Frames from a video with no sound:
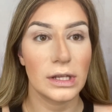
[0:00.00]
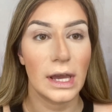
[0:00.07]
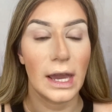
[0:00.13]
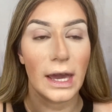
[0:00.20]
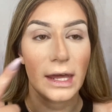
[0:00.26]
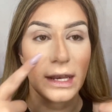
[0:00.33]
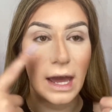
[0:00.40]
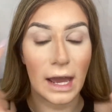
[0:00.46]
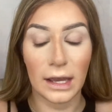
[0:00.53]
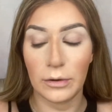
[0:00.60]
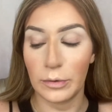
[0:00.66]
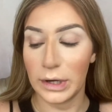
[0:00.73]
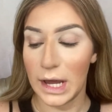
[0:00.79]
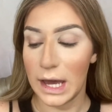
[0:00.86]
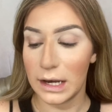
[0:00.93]
and I
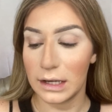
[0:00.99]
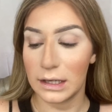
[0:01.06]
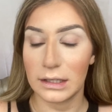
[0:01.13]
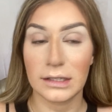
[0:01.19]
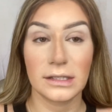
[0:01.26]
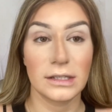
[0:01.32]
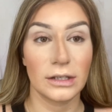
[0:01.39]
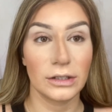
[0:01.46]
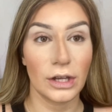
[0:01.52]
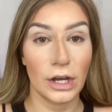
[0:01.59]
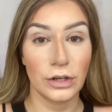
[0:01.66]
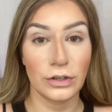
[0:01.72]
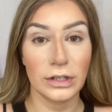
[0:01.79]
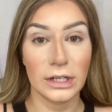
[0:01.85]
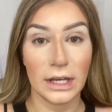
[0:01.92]
went ahead and concealed
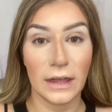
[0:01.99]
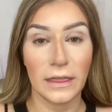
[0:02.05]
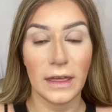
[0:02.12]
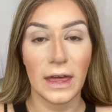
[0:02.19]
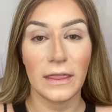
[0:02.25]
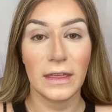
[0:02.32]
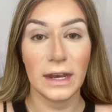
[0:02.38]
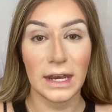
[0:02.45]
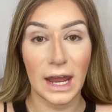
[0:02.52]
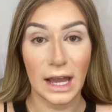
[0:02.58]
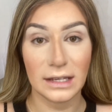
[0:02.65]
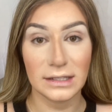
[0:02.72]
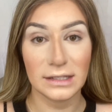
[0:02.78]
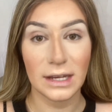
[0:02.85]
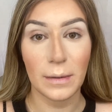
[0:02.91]
underneath. The
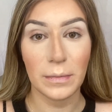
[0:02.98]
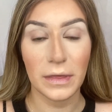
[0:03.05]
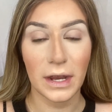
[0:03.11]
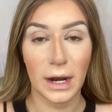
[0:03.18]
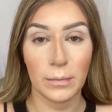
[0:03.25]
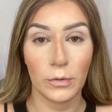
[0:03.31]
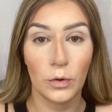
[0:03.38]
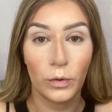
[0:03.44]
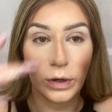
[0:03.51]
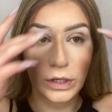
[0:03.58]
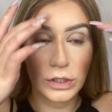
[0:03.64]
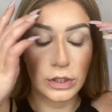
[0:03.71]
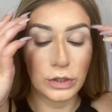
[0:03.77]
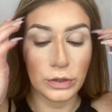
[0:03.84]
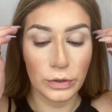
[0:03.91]
next step that I'm going
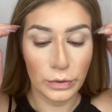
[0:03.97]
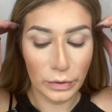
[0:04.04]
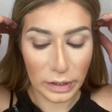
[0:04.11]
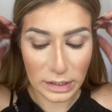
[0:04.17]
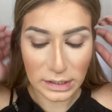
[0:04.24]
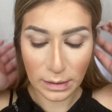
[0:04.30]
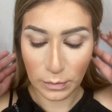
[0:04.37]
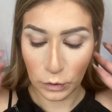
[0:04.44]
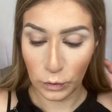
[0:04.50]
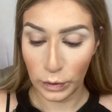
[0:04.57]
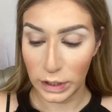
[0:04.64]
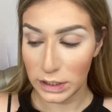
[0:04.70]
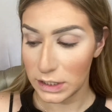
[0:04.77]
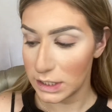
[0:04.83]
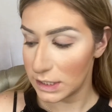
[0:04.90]
to do is I'm
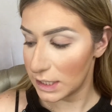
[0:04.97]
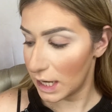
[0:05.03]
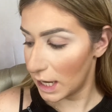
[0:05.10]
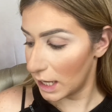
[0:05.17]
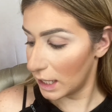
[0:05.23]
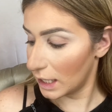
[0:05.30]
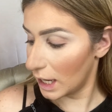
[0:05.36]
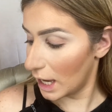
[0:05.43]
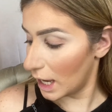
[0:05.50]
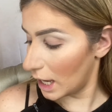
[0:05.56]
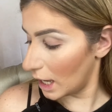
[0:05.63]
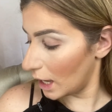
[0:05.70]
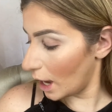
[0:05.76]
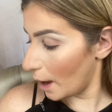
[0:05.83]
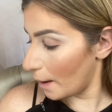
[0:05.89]
going to take a